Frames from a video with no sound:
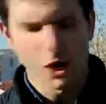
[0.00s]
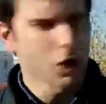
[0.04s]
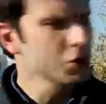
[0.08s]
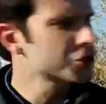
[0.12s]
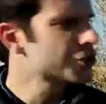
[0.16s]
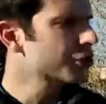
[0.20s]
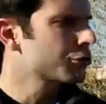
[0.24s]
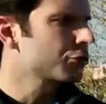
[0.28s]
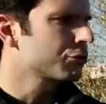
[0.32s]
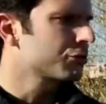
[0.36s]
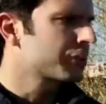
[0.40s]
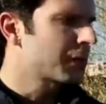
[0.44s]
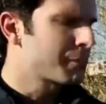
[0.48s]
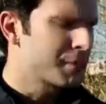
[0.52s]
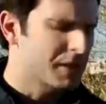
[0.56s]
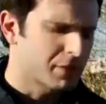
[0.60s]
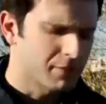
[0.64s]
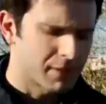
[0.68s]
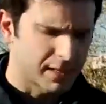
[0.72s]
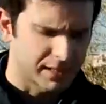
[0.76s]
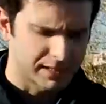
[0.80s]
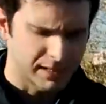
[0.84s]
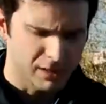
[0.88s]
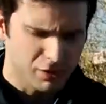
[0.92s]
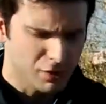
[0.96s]
Today everything's
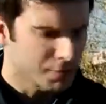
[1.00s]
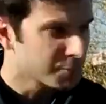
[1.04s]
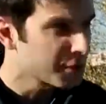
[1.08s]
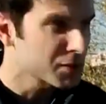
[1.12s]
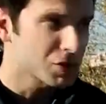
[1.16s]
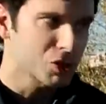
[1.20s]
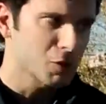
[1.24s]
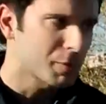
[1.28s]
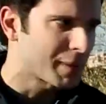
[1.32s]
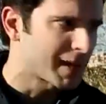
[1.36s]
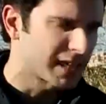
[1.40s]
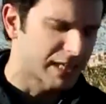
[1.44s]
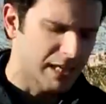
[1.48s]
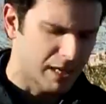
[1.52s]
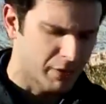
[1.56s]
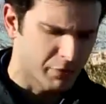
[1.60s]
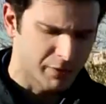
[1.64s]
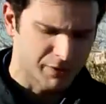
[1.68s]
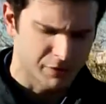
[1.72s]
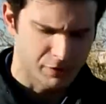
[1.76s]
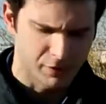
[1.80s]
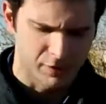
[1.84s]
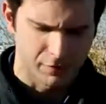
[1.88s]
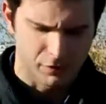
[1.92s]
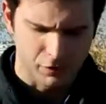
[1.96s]
happening to me. I can't lose this
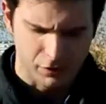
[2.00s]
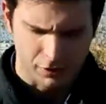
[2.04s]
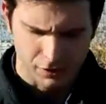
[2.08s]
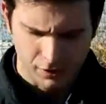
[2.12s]
job.